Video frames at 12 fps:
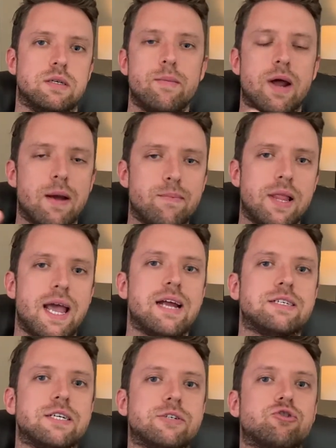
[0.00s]
but I plan
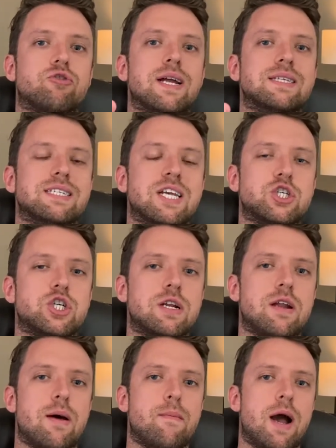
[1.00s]
to transition
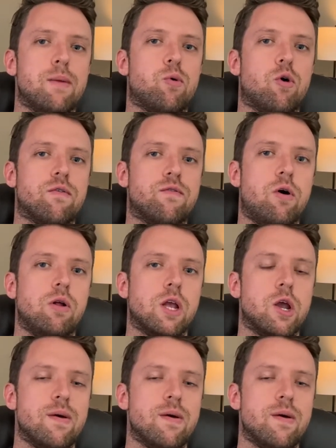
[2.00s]
my portfolio